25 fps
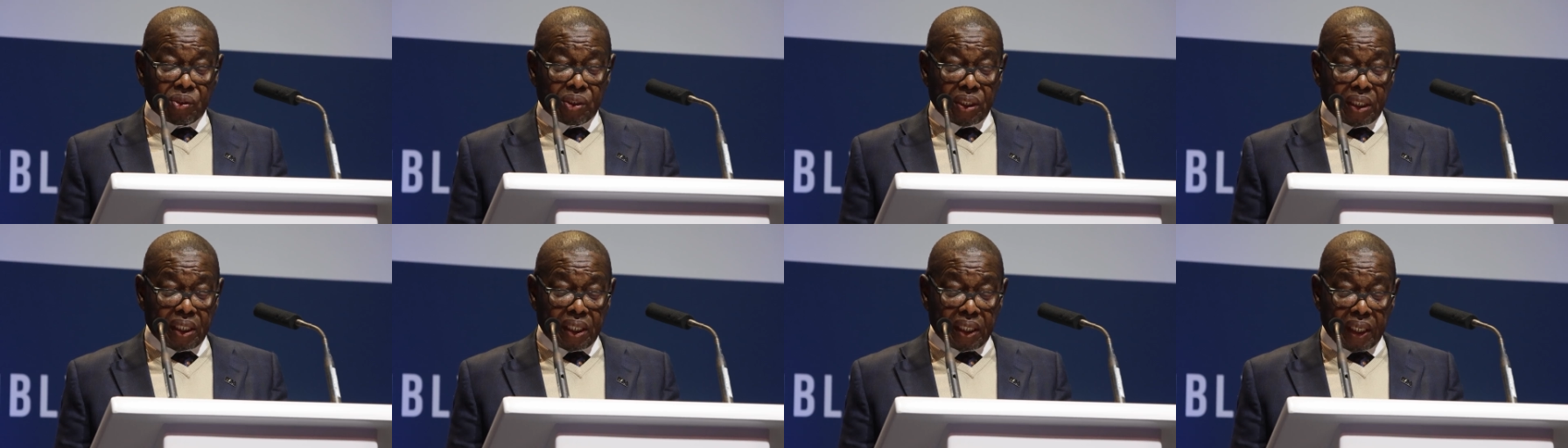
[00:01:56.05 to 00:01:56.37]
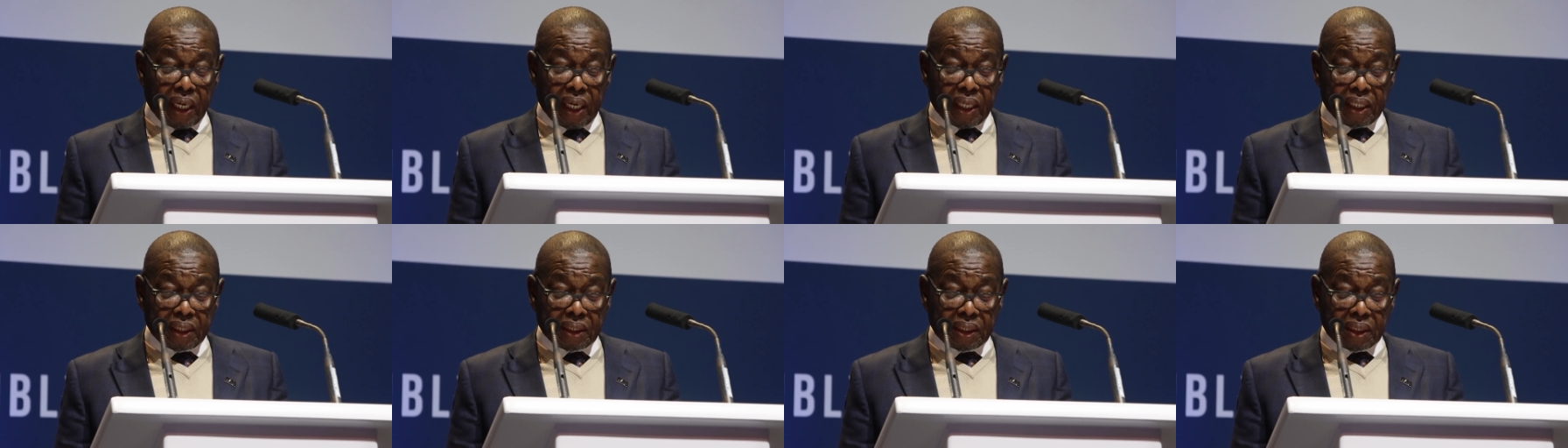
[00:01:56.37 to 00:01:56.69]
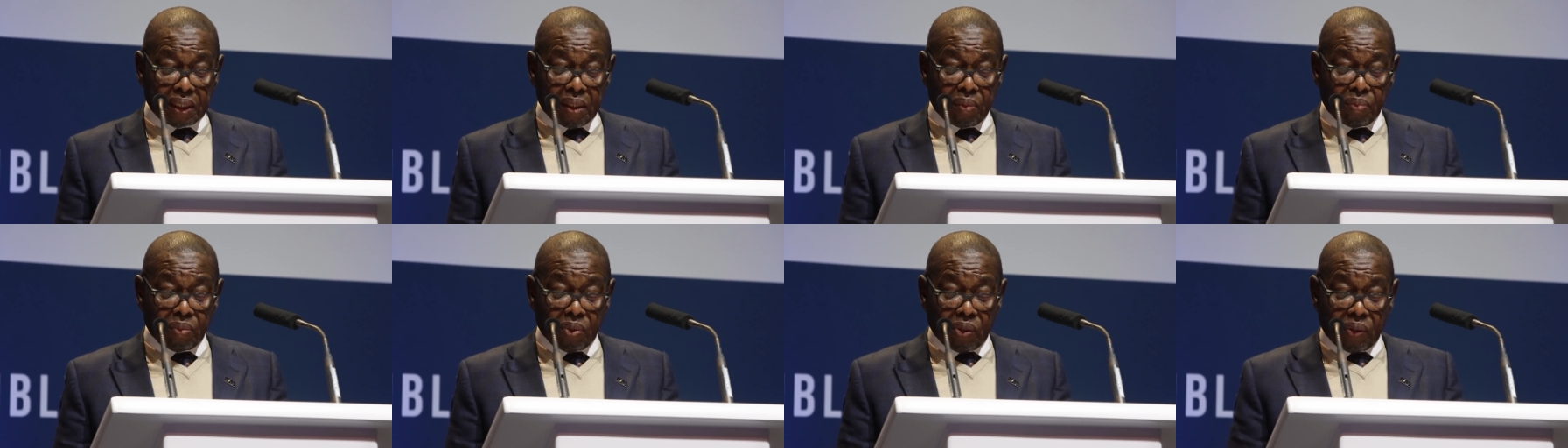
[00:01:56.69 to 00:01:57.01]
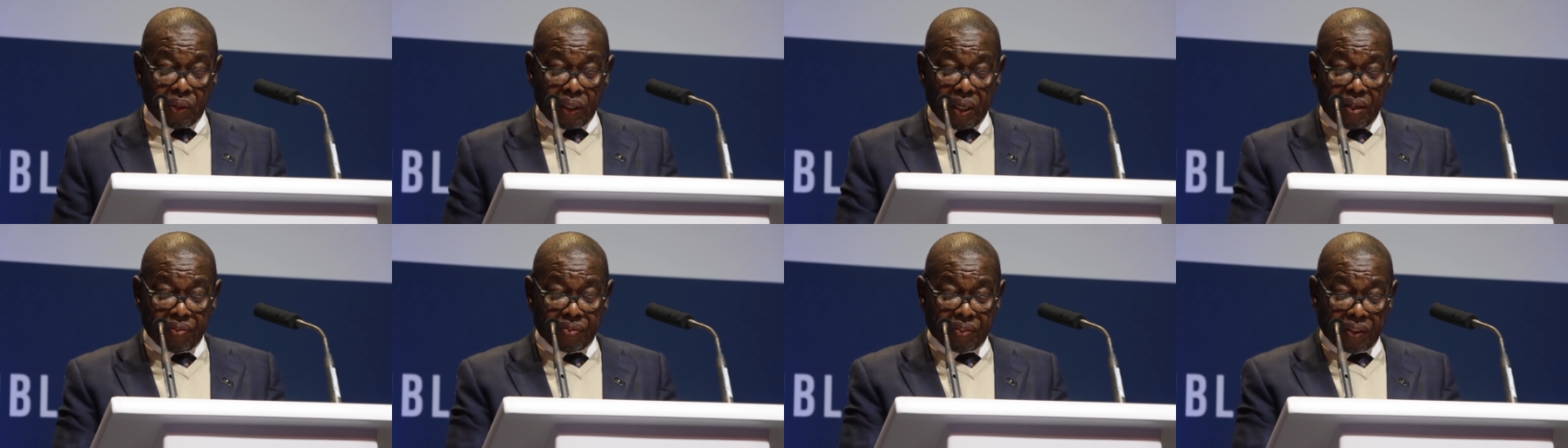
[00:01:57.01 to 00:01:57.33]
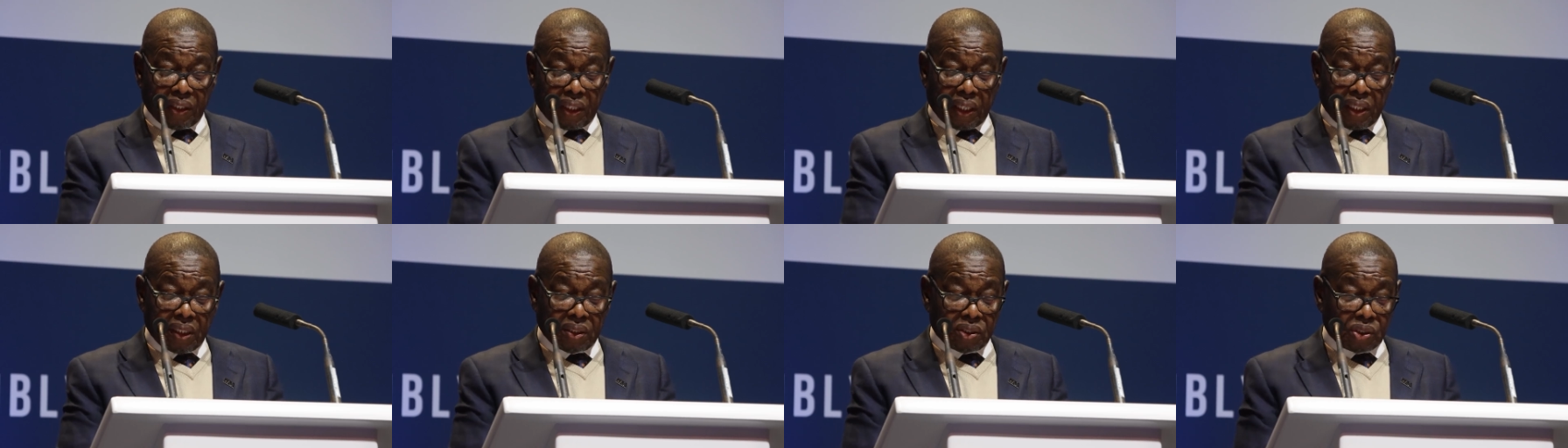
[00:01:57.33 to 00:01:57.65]
General Assembly on
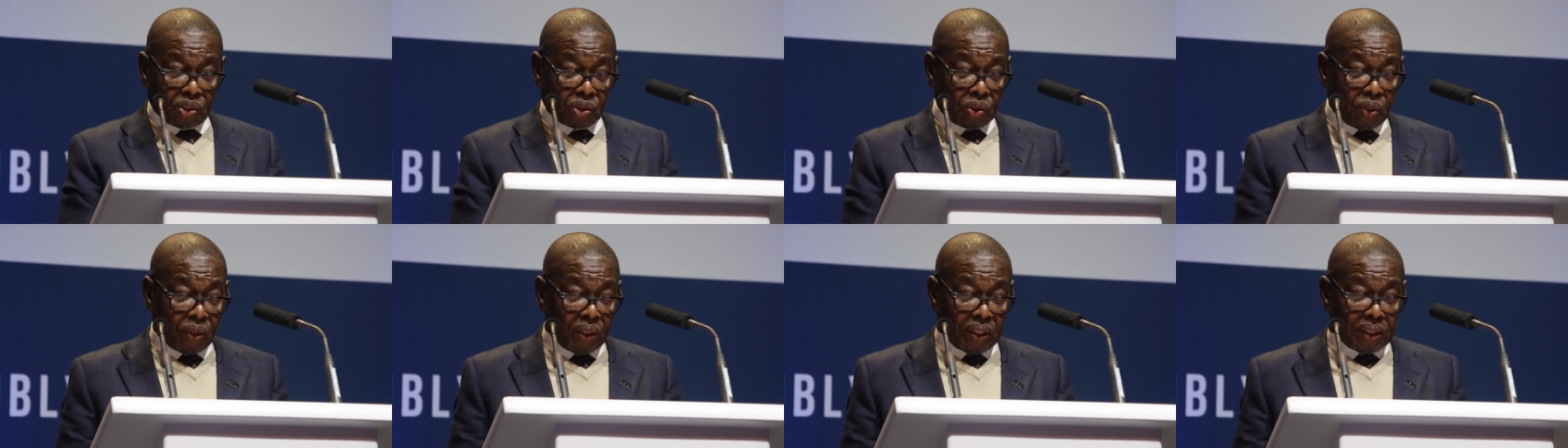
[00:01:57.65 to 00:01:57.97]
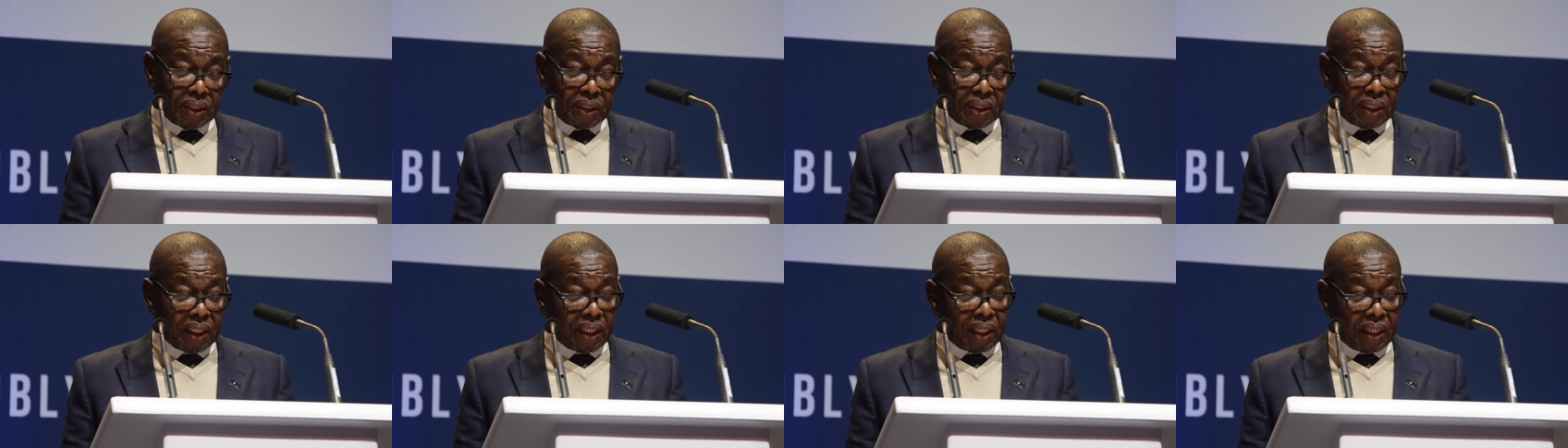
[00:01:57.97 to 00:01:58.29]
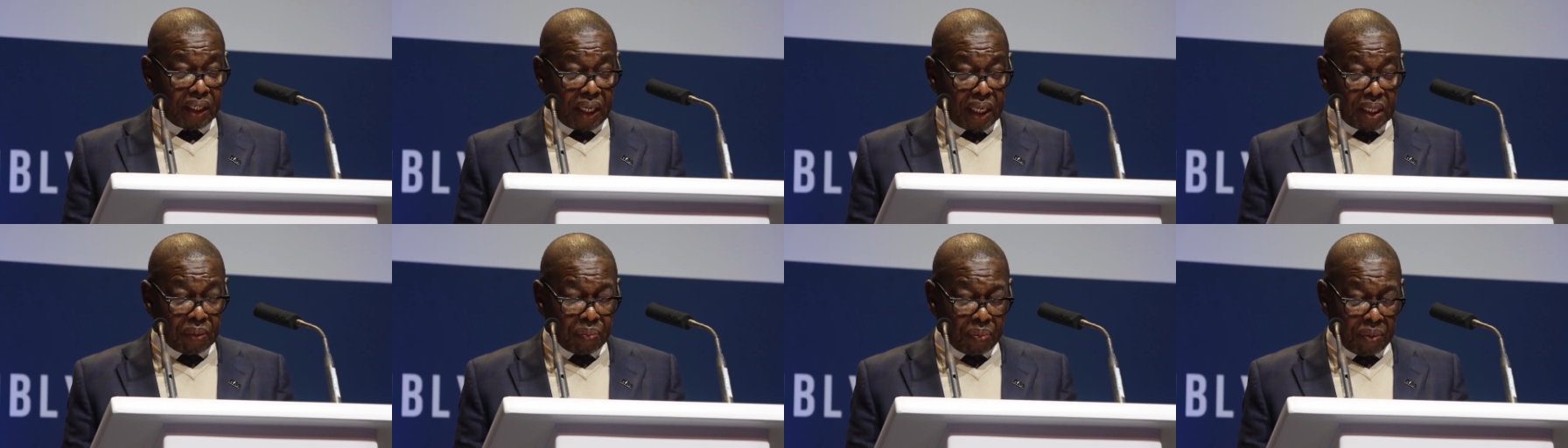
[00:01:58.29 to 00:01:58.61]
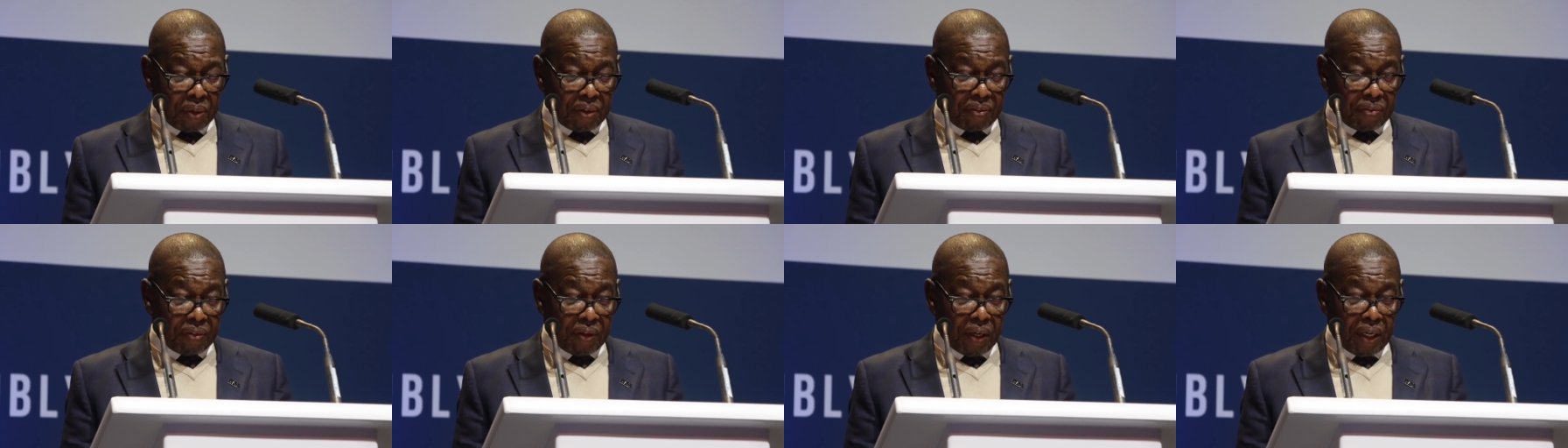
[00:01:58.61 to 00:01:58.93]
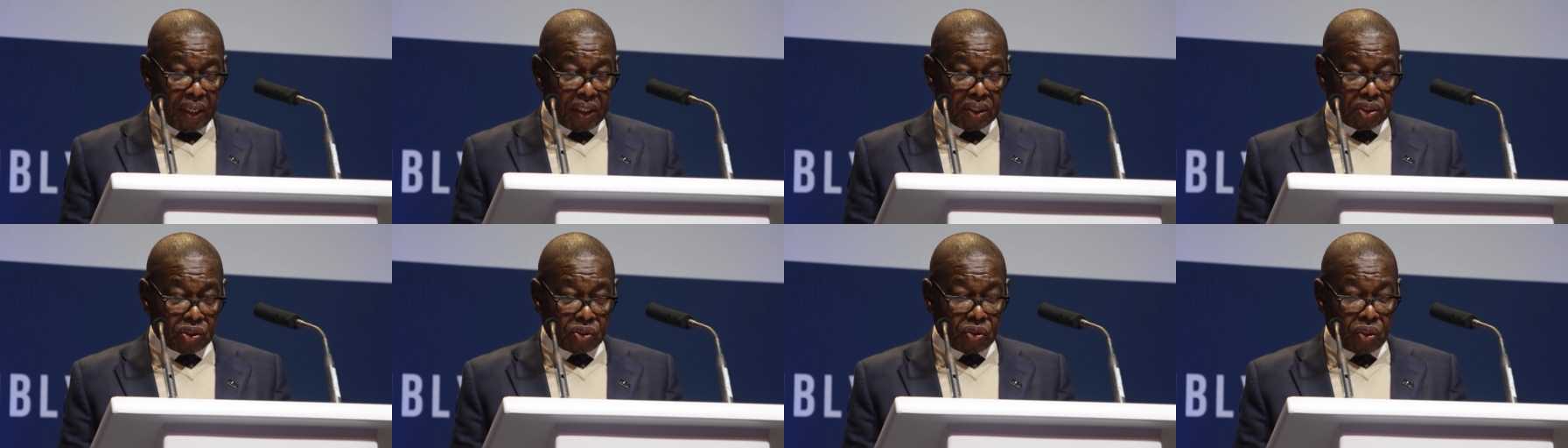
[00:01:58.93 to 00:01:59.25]
African soil is a great
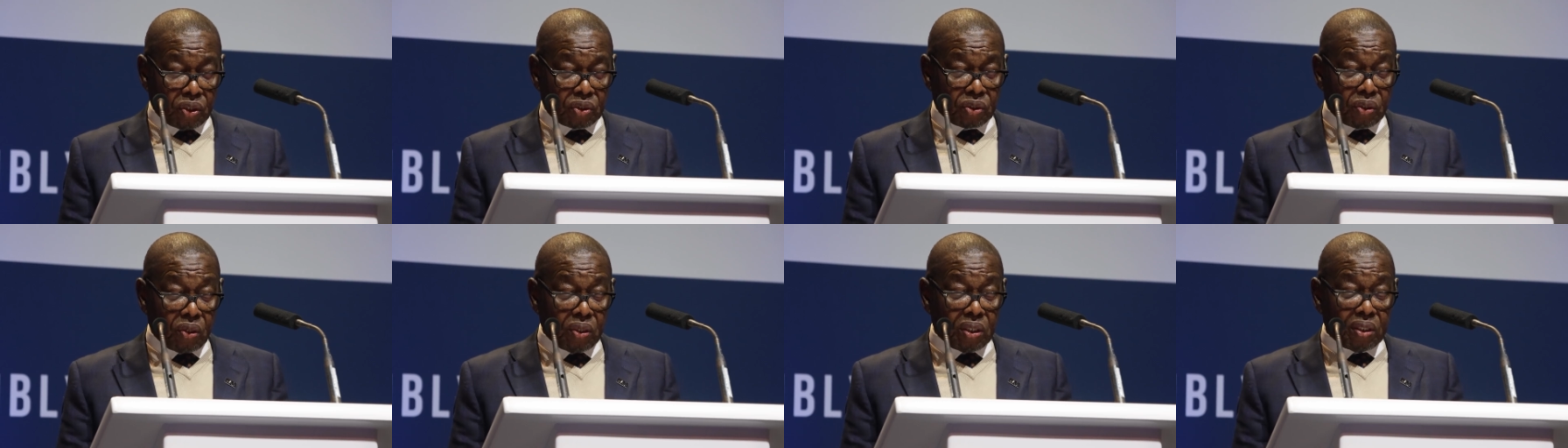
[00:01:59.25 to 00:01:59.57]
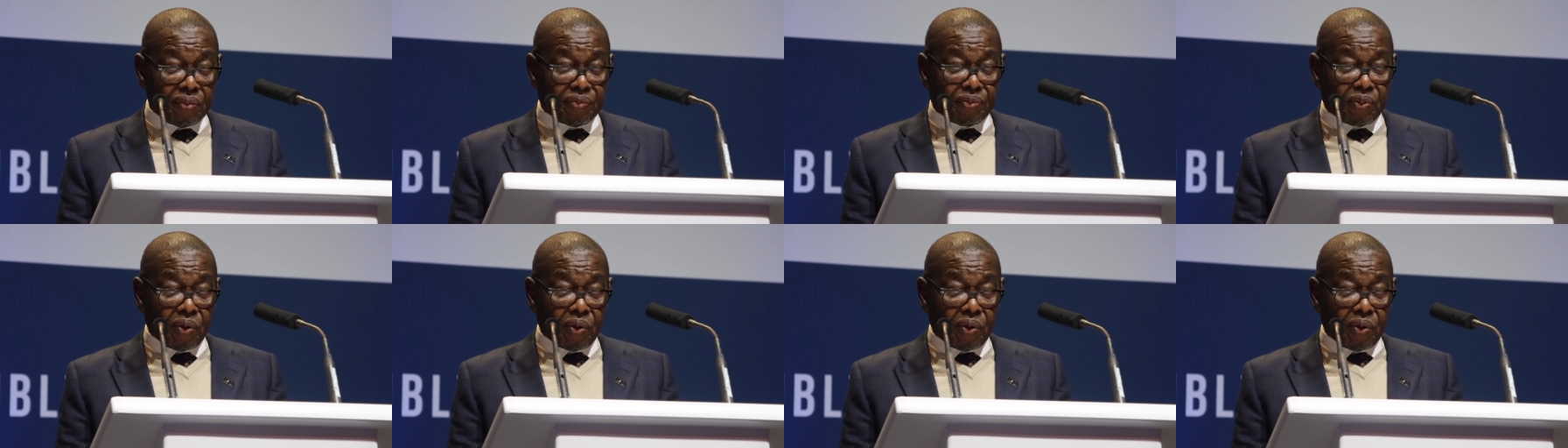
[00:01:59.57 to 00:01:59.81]
privilege not only